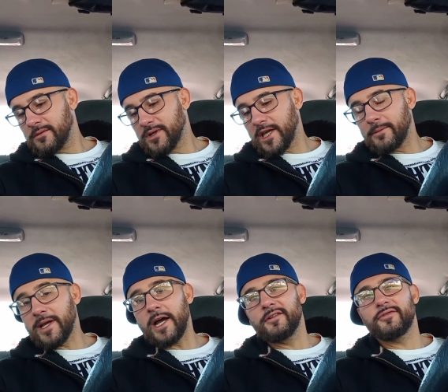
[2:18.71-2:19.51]
Became
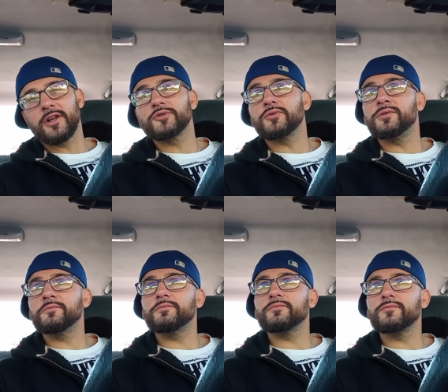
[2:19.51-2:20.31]
kind of friends with him.
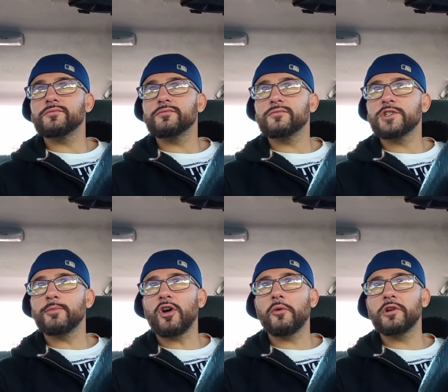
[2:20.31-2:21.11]

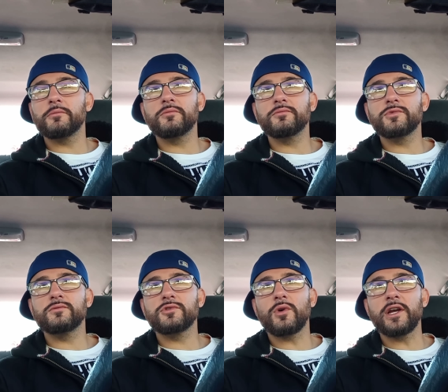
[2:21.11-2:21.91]
Spar with him
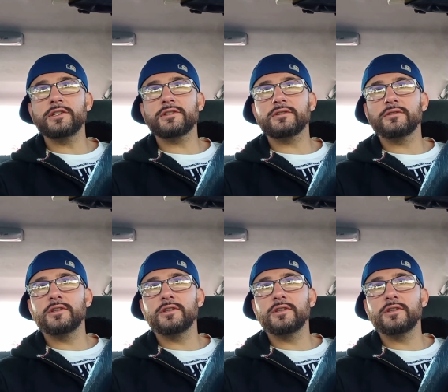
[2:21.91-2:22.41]
twice.